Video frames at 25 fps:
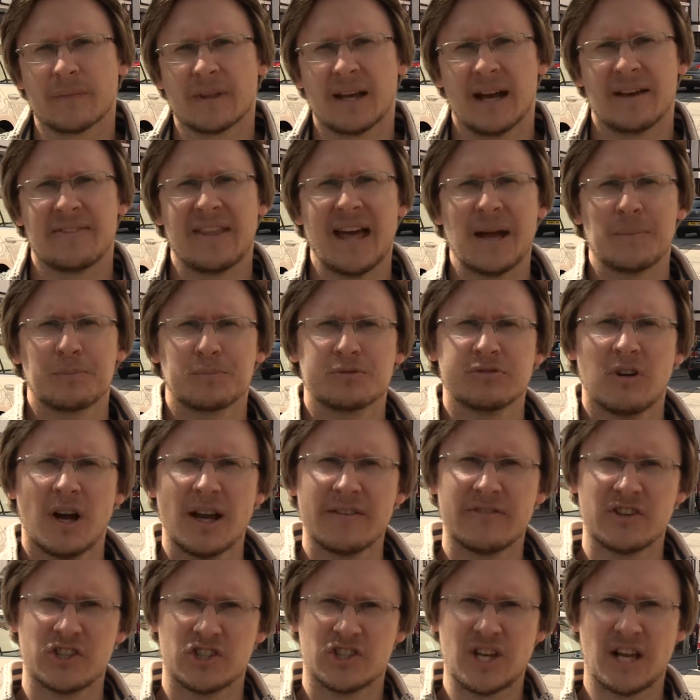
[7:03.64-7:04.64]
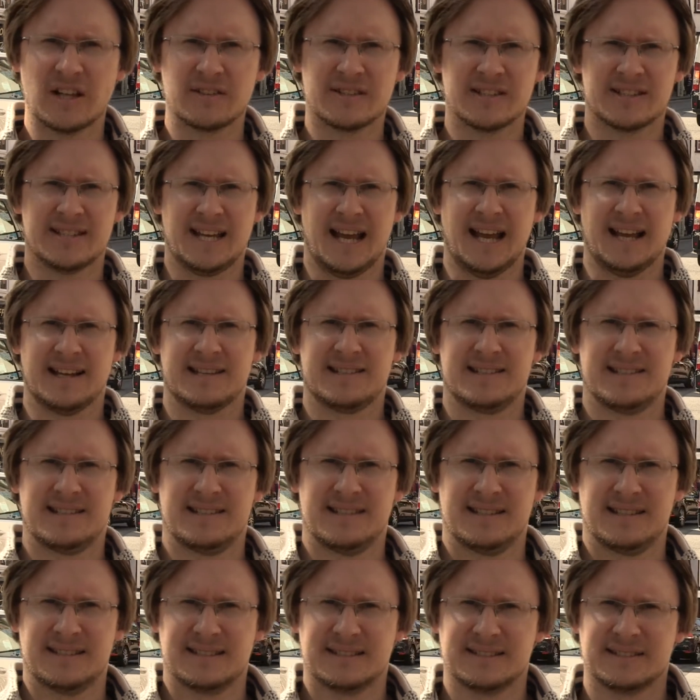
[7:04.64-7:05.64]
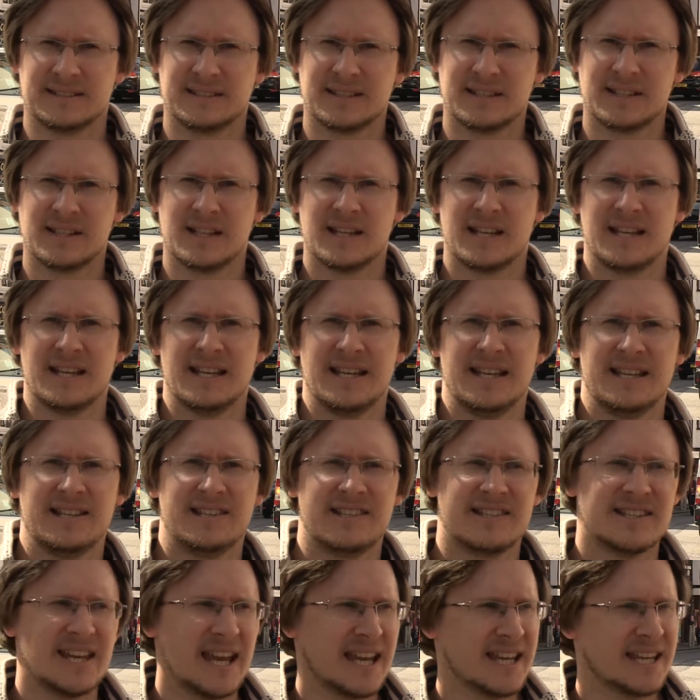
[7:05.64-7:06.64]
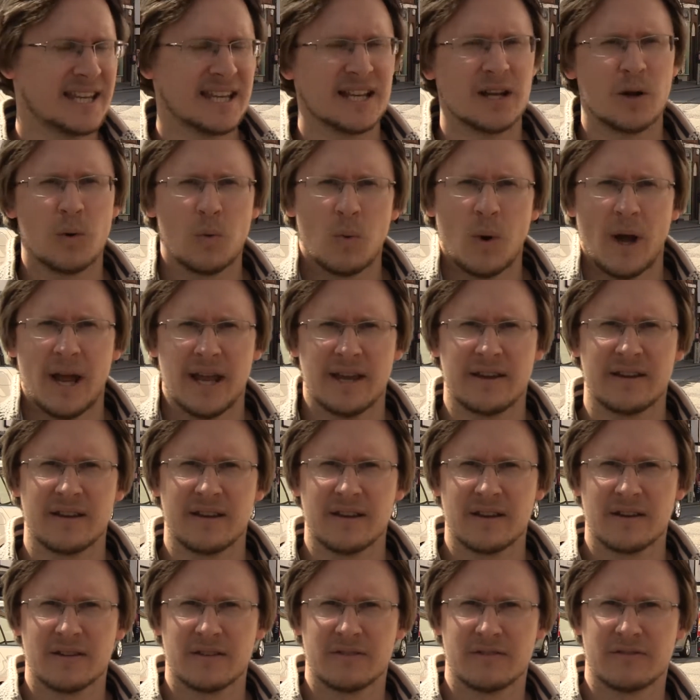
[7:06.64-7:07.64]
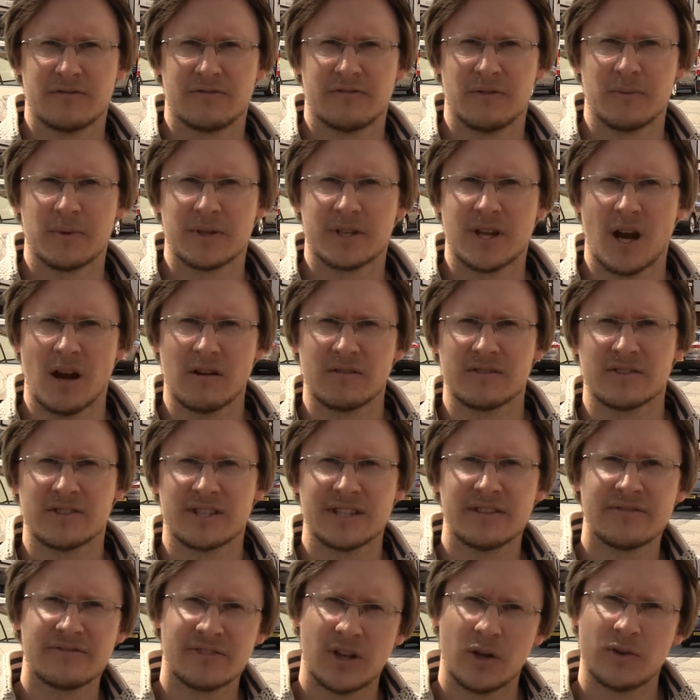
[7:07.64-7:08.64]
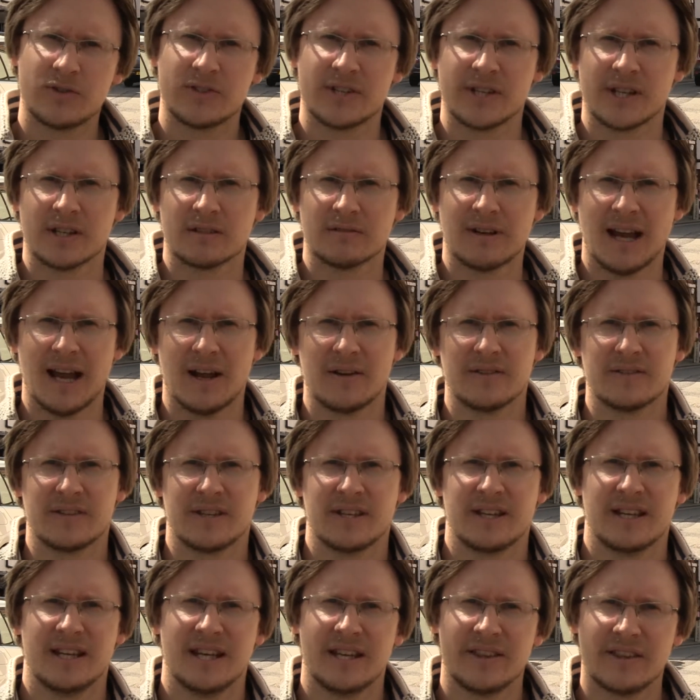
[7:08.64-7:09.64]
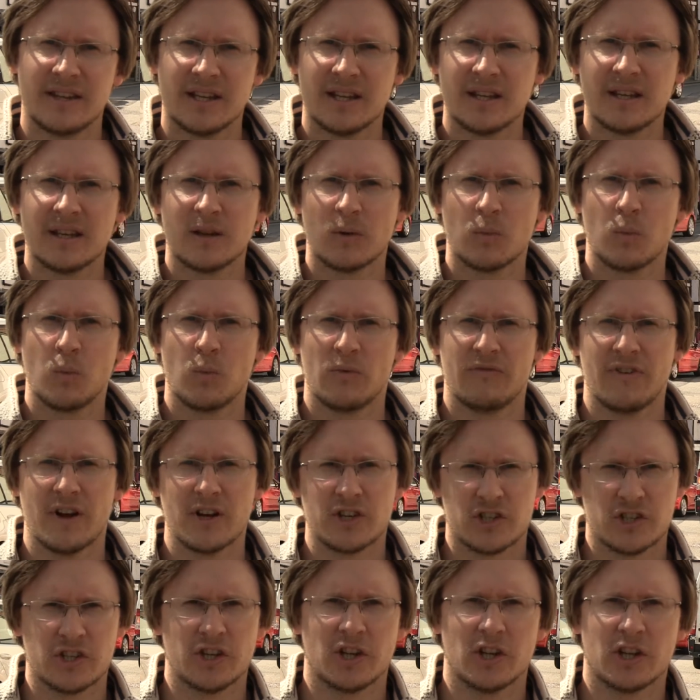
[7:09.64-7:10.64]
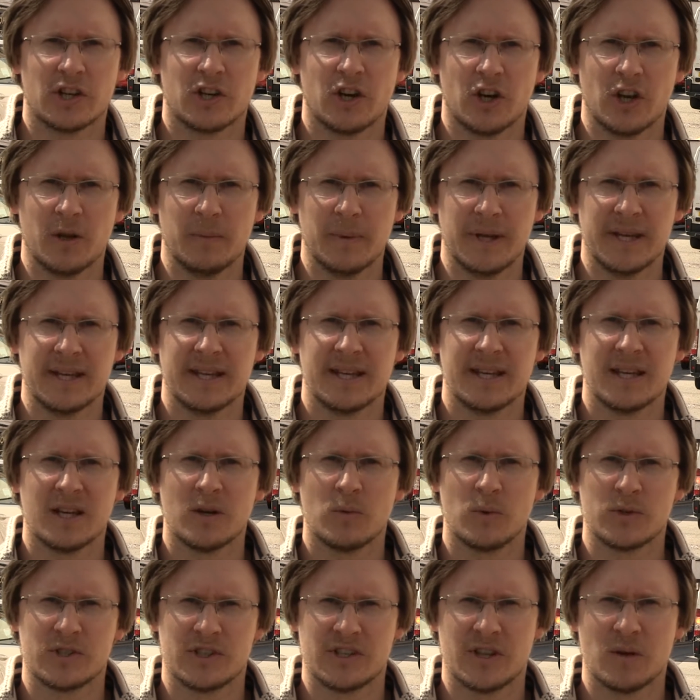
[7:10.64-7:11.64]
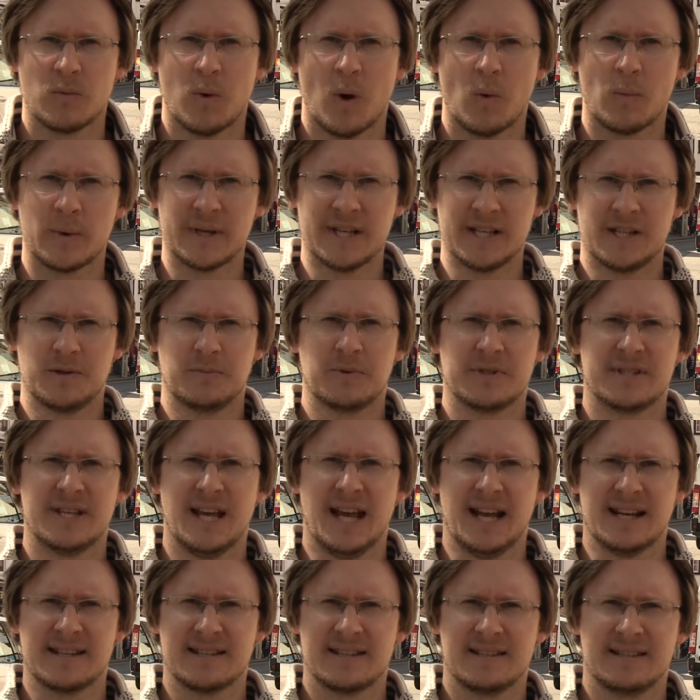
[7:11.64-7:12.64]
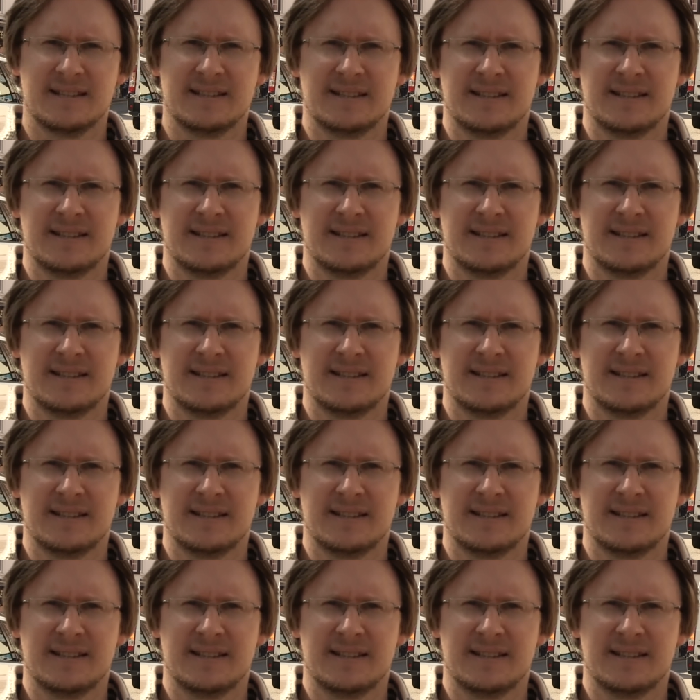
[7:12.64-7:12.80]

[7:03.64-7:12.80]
And that private shelter tax is taking away from the currency floating around in the functional economy, which is the one we need to protect.